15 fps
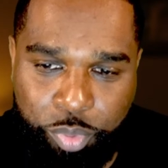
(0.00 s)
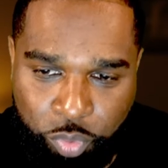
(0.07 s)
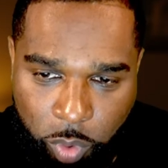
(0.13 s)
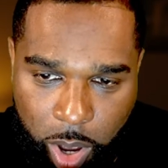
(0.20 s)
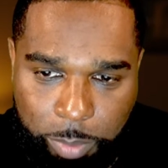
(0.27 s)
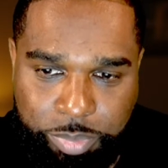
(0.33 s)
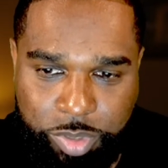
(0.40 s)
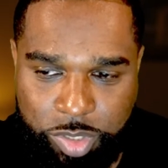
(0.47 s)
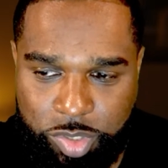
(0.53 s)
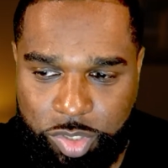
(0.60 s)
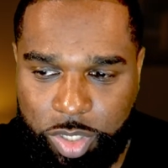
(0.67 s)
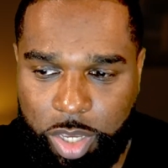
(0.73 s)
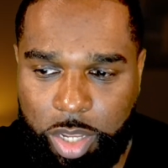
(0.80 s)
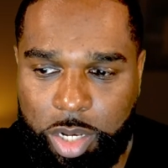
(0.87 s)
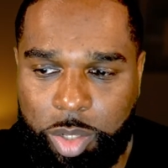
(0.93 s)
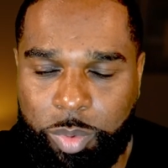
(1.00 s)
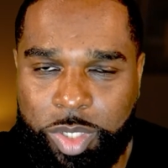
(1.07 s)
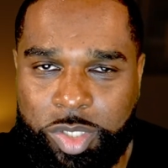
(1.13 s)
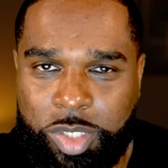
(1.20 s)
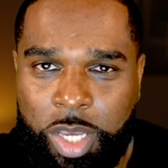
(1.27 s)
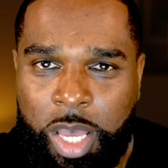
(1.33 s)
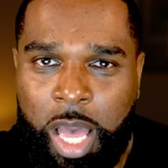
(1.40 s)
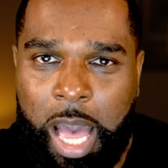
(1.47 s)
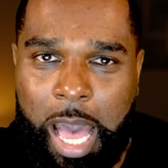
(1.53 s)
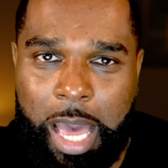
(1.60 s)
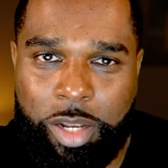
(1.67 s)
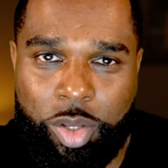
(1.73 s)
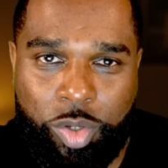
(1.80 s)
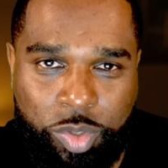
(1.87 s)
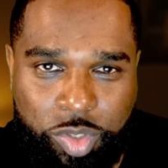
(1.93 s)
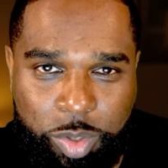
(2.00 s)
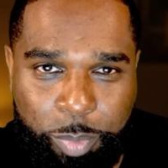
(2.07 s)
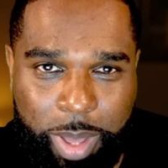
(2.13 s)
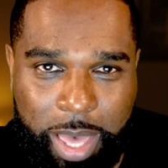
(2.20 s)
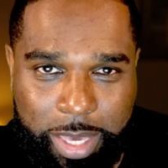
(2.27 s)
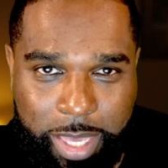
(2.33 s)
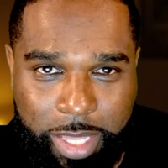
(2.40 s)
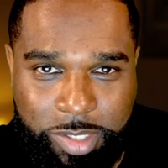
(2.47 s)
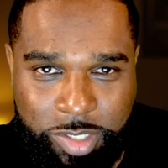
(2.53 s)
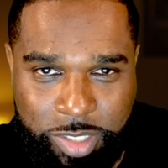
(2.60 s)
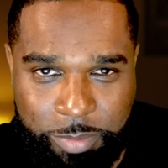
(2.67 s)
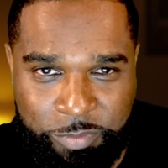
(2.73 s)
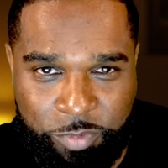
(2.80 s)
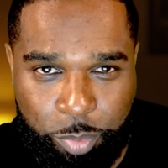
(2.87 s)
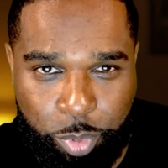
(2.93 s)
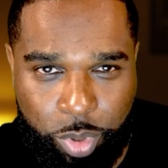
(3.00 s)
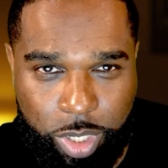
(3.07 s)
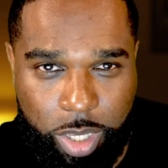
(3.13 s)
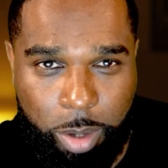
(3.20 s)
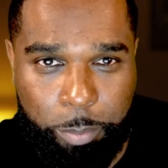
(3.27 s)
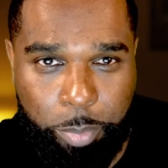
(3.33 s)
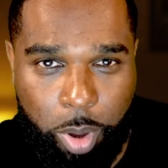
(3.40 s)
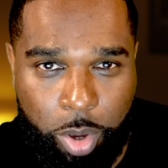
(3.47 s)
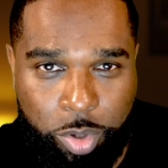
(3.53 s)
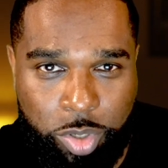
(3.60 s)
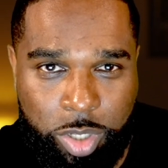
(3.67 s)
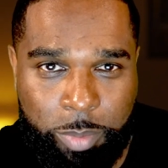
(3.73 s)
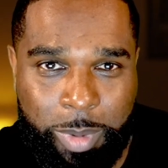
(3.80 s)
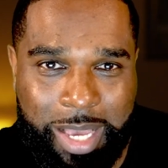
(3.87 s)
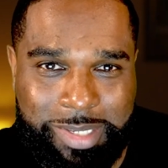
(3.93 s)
Props to Sir Lewis, and who's to bet against him for putting it on podium,